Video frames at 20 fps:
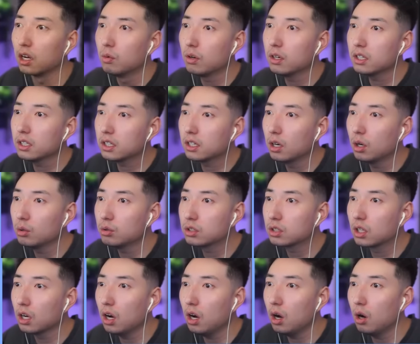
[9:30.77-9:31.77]
Where did
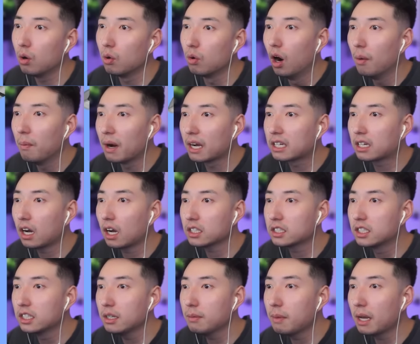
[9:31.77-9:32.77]
Coach go? Oh my
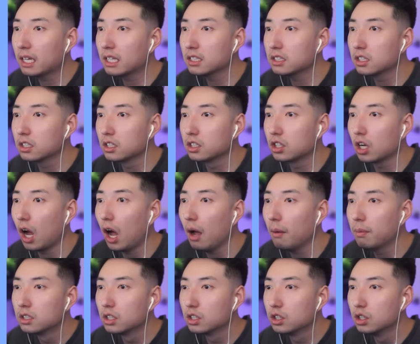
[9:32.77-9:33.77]
gosh, did he make it to the
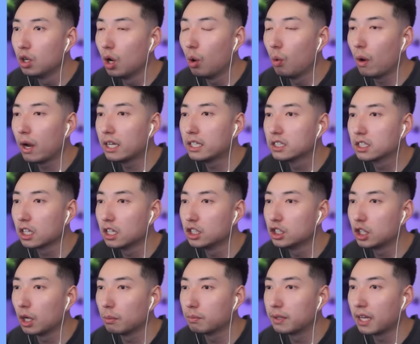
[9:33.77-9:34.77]
top? There's no way he's gonna
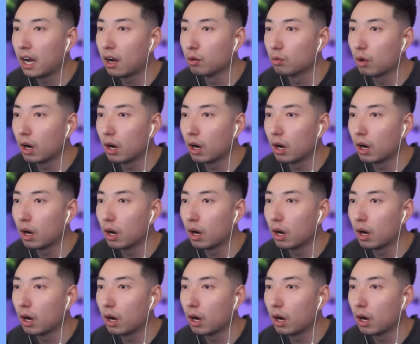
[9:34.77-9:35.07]
jump down,